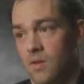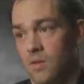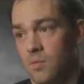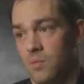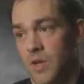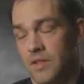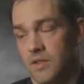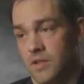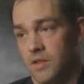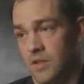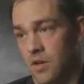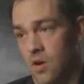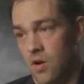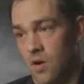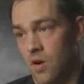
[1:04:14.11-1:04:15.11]
Basically,
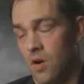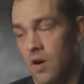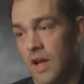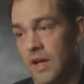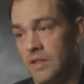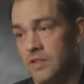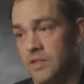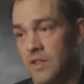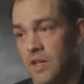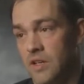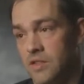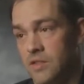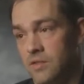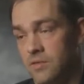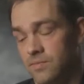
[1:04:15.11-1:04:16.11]
our aid
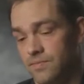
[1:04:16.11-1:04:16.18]
station,